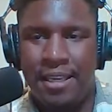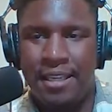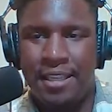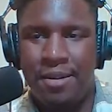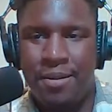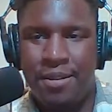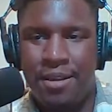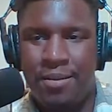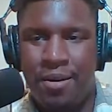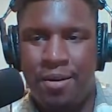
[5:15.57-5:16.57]
Like they were
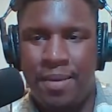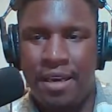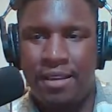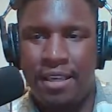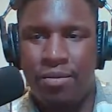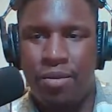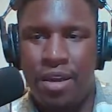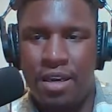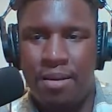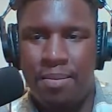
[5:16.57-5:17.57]
they were all about like
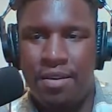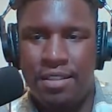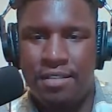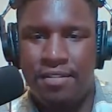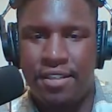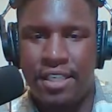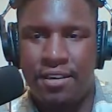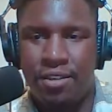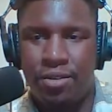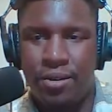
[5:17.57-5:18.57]
running up on different
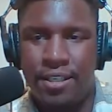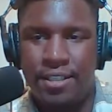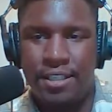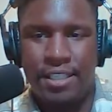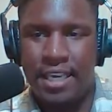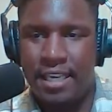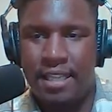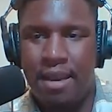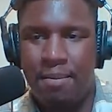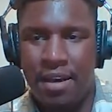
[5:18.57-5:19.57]
territories and taking
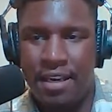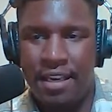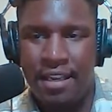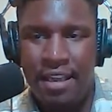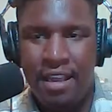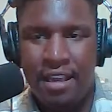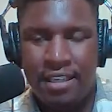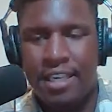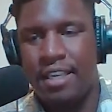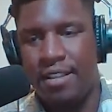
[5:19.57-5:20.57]
that money,
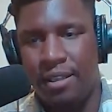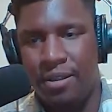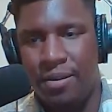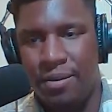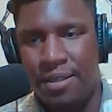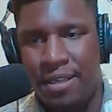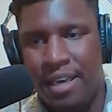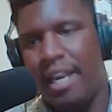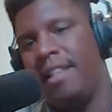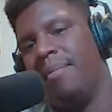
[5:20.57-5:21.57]
taking the loot,
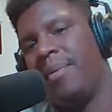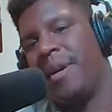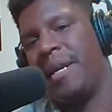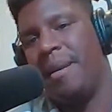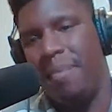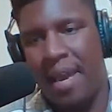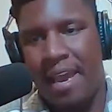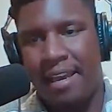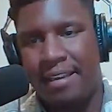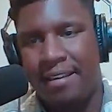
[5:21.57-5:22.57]
and then bringing it
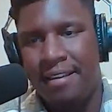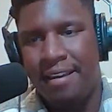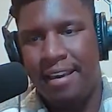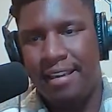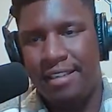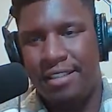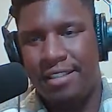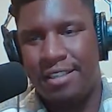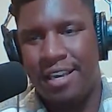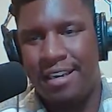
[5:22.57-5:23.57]
back. And it's
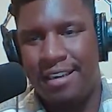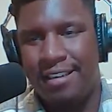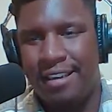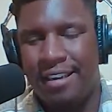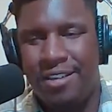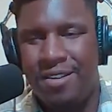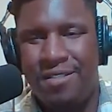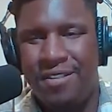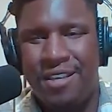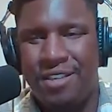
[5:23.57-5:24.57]
it's kind of don't you
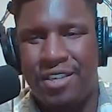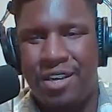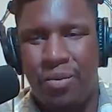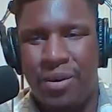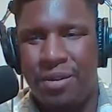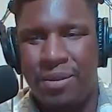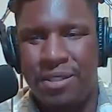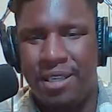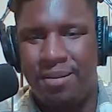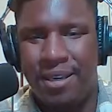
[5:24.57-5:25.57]
ever think it's kind of weird that we
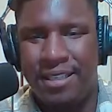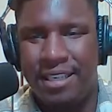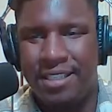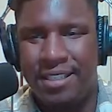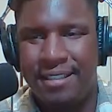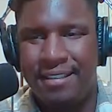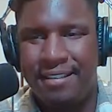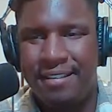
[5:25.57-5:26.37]
celebrate that shit?